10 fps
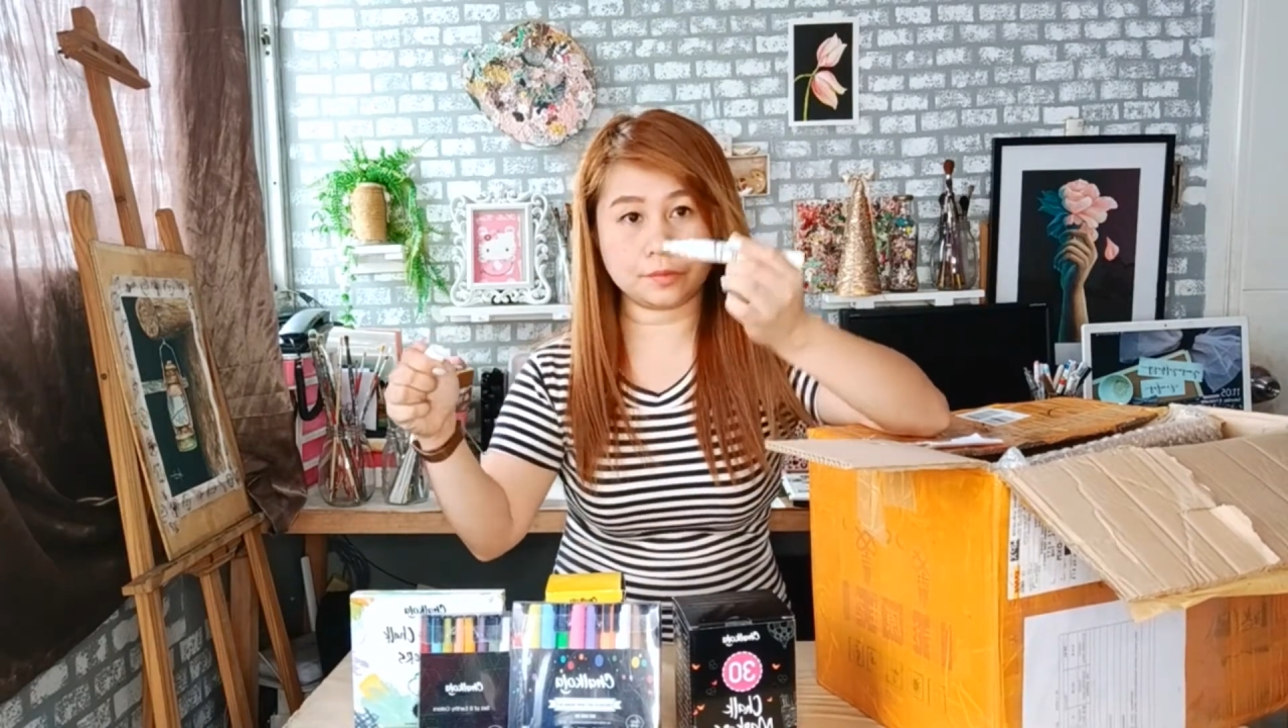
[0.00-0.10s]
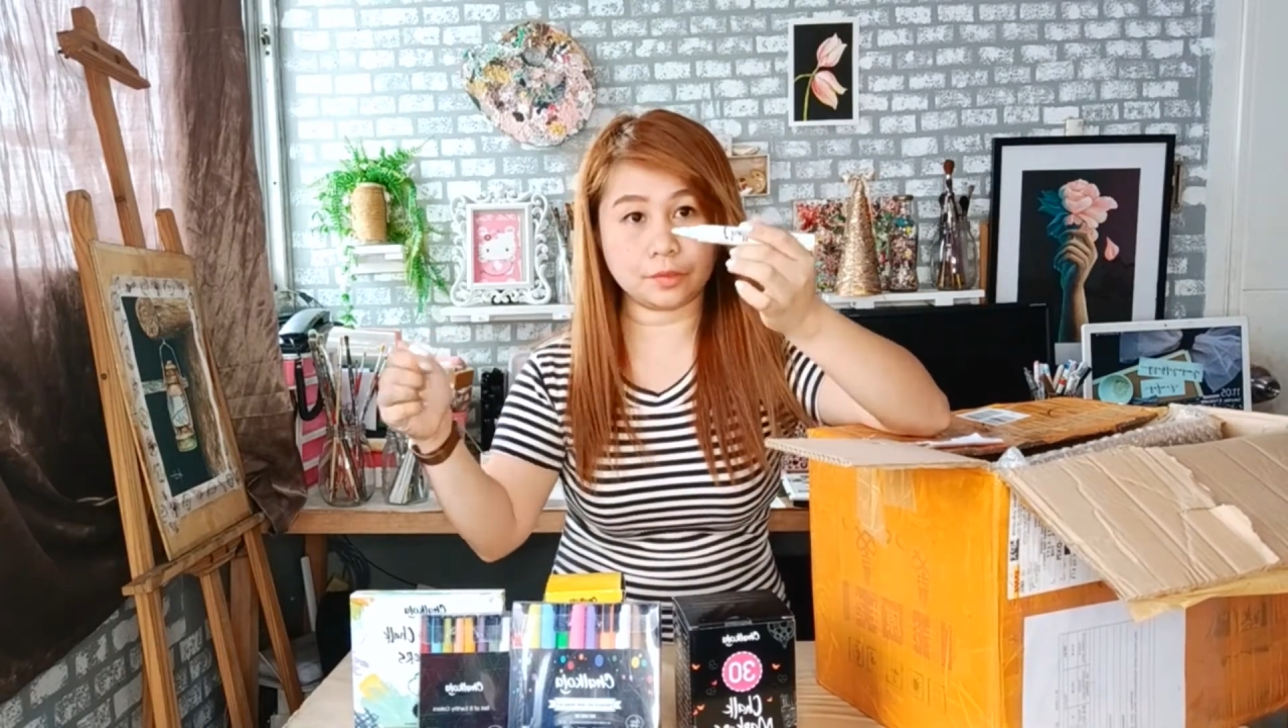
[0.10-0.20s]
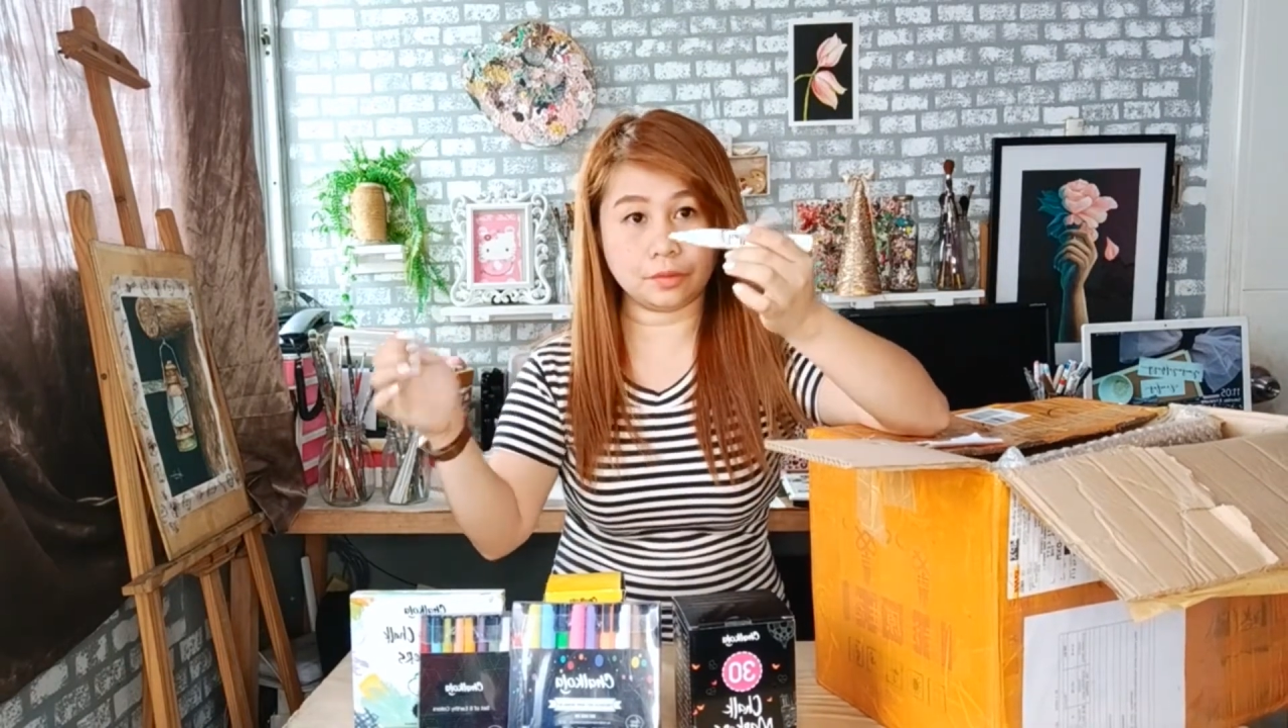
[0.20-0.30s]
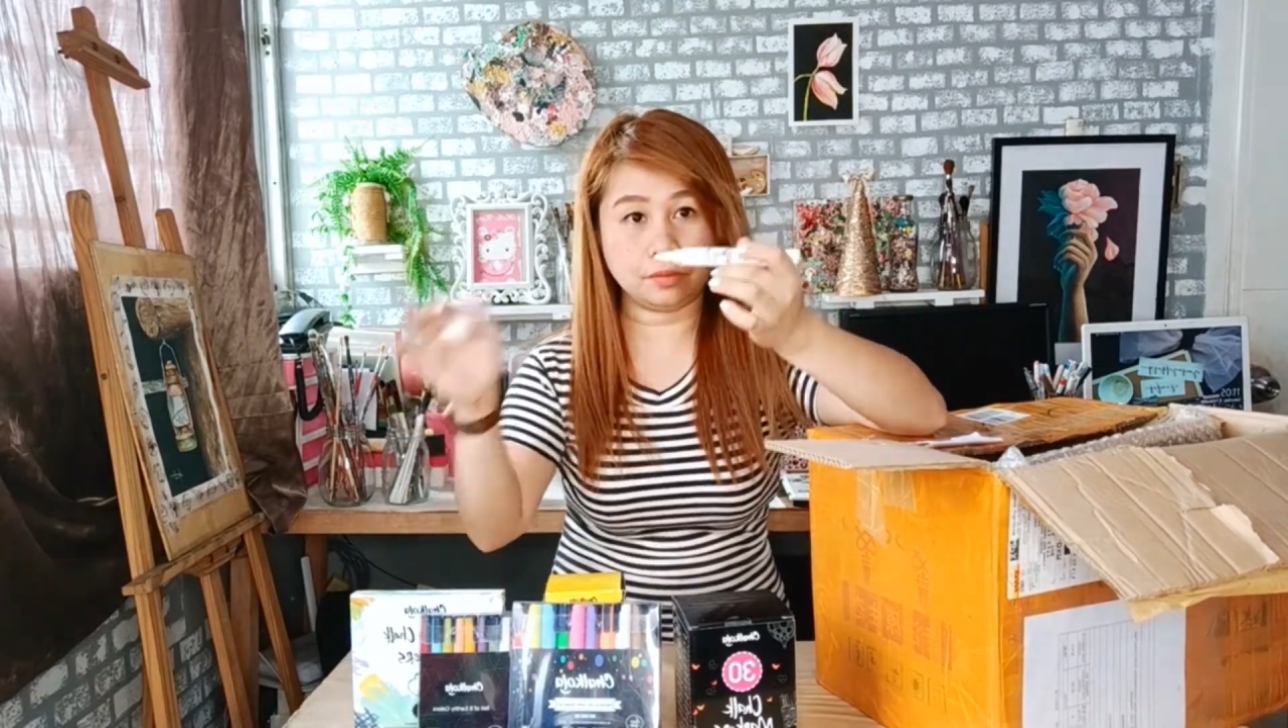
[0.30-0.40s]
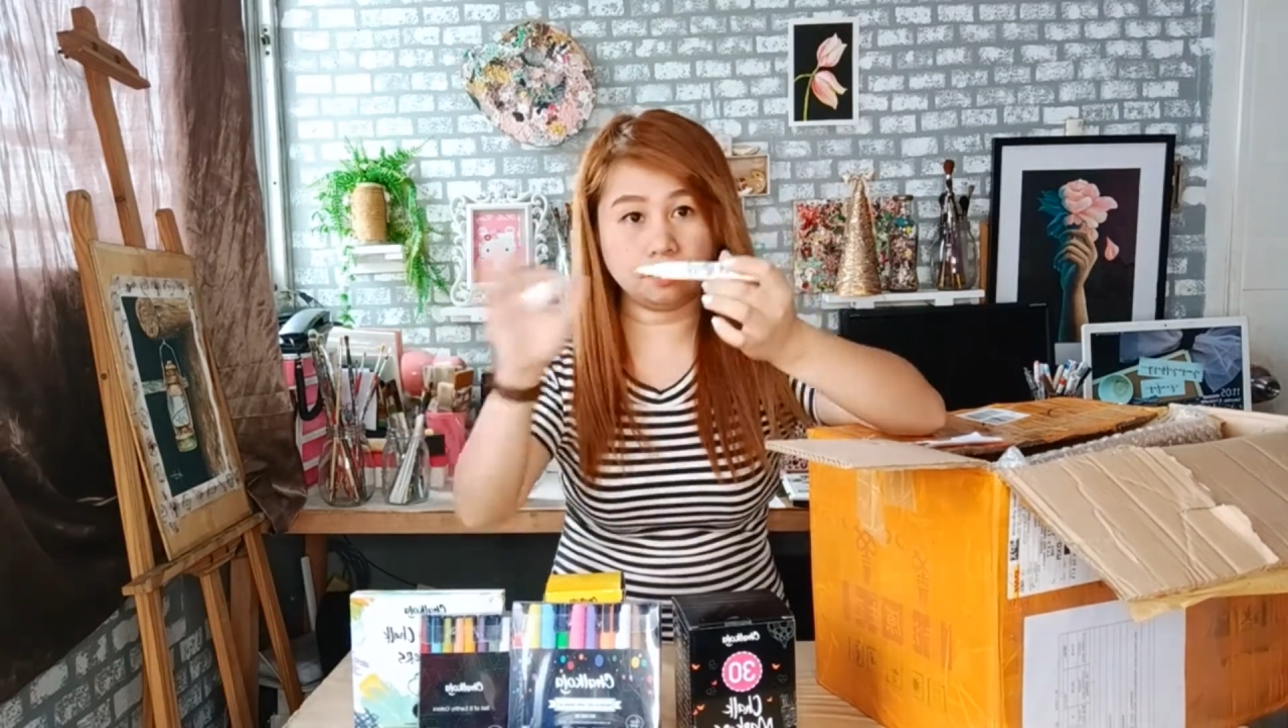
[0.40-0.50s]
So